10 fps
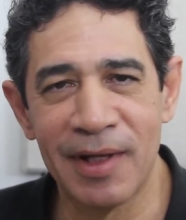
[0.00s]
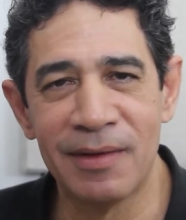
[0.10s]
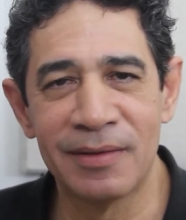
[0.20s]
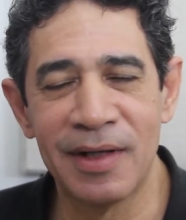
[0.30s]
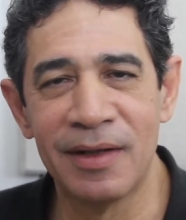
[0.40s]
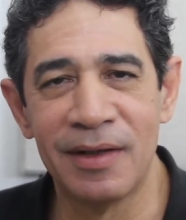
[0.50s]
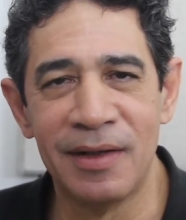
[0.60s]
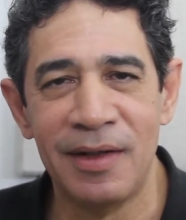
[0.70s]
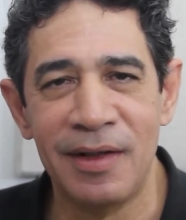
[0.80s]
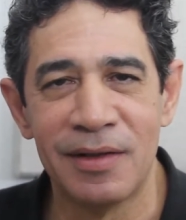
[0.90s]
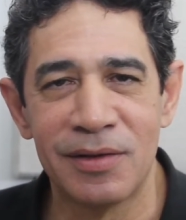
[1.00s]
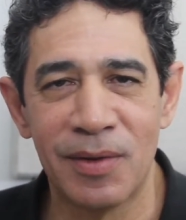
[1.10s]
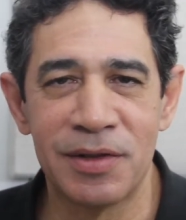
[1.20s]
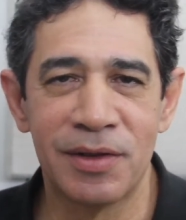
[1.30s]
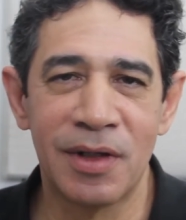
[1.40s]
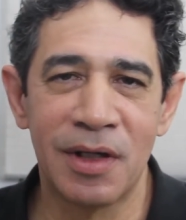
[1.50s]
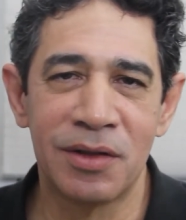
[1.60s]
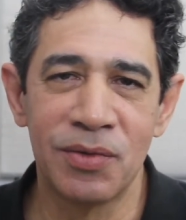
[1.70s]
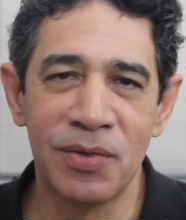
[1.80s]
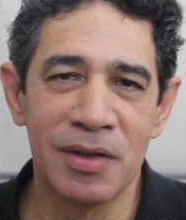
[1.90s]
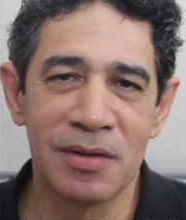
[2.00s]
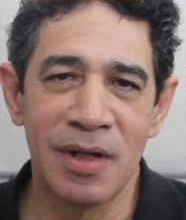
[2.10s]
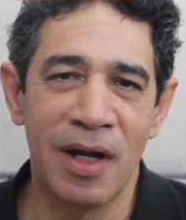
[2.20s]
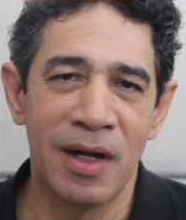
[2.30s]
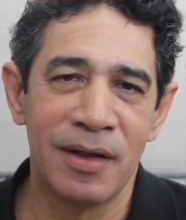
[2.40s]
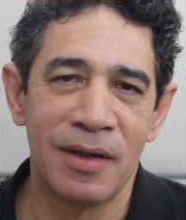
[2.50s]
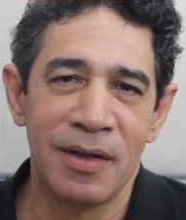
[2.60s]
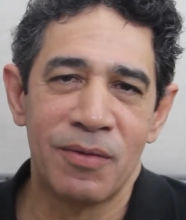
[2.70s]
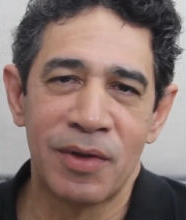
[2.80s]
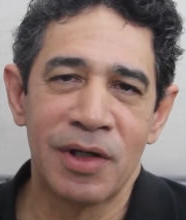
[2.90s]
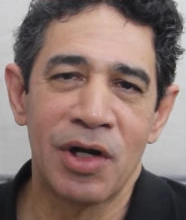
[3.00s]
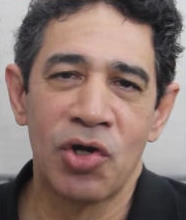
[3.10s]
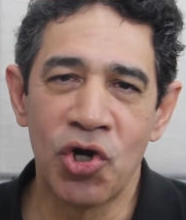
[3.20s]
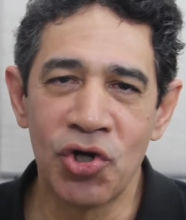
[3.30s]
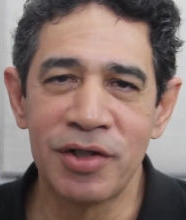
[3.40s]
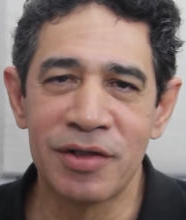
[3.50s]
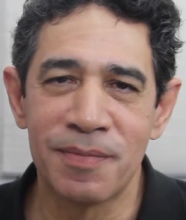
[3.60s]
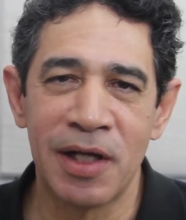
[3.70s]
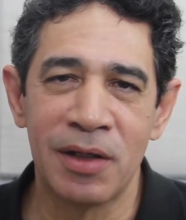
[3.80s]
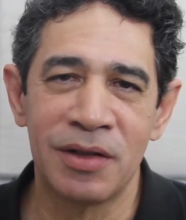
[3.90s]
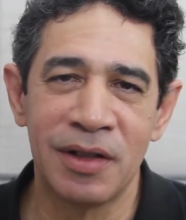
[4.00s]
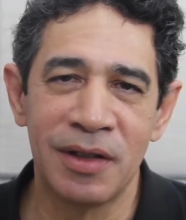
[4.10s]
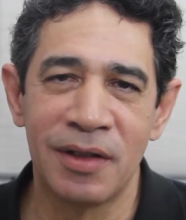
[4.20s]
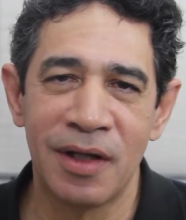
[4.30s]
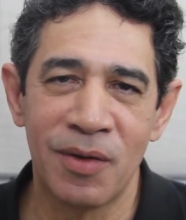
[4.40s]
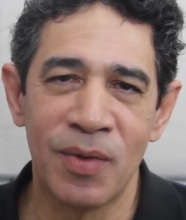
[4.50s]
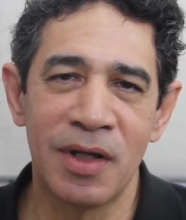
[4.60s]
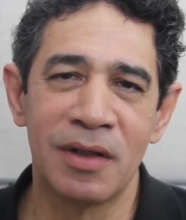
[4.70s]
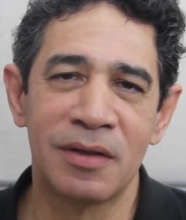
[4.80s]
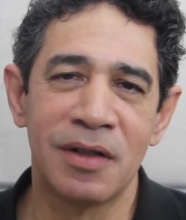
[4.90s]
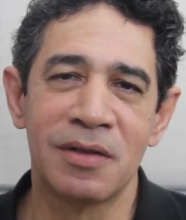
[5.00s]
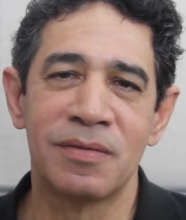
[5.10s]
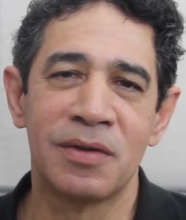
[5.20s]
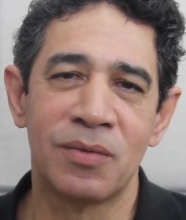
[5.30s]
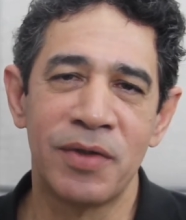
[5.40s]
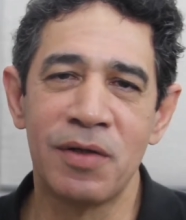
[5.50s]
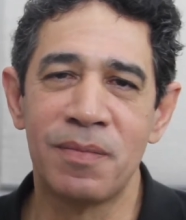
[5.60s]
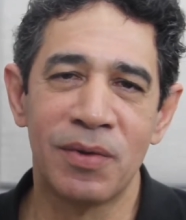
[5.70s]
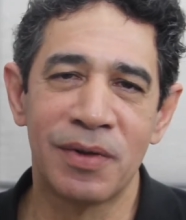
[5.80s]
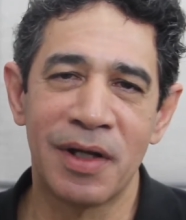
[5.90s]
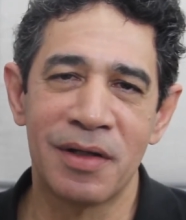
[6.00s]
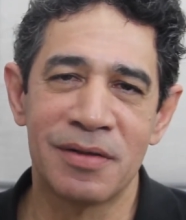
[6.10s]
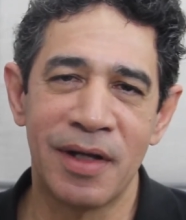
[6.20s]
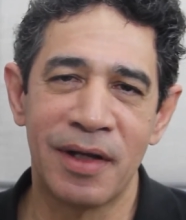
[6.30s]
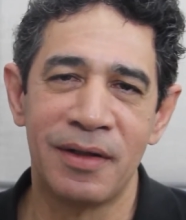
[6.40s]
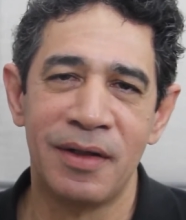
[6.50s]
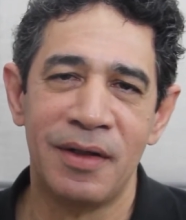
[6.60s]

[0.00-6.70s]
Okay, so what you're going to do is we're going to learn this melody, and one of the things with the real book is that